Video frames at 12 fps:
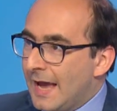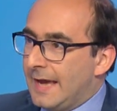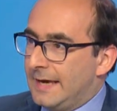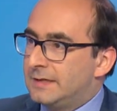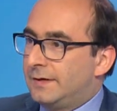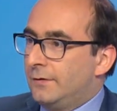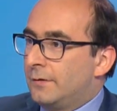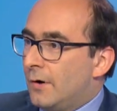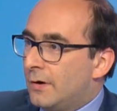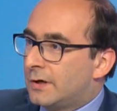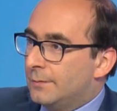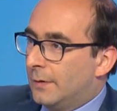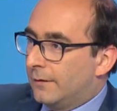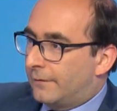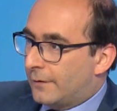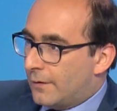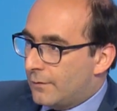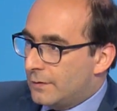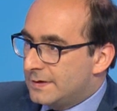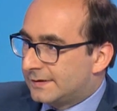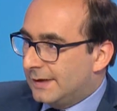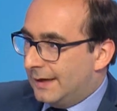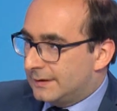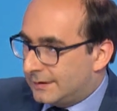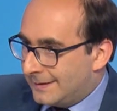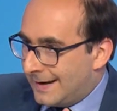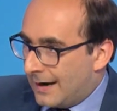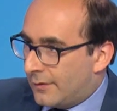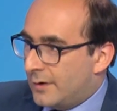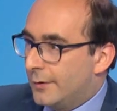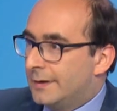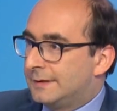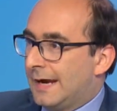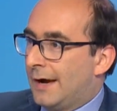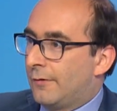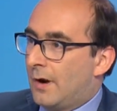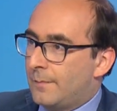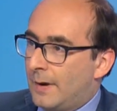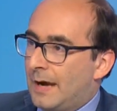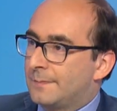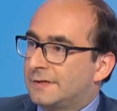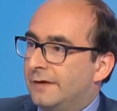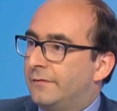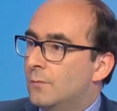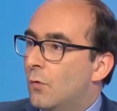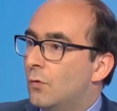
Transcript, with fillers: Is there an argument for a reset to narrow it down and perhaps have a more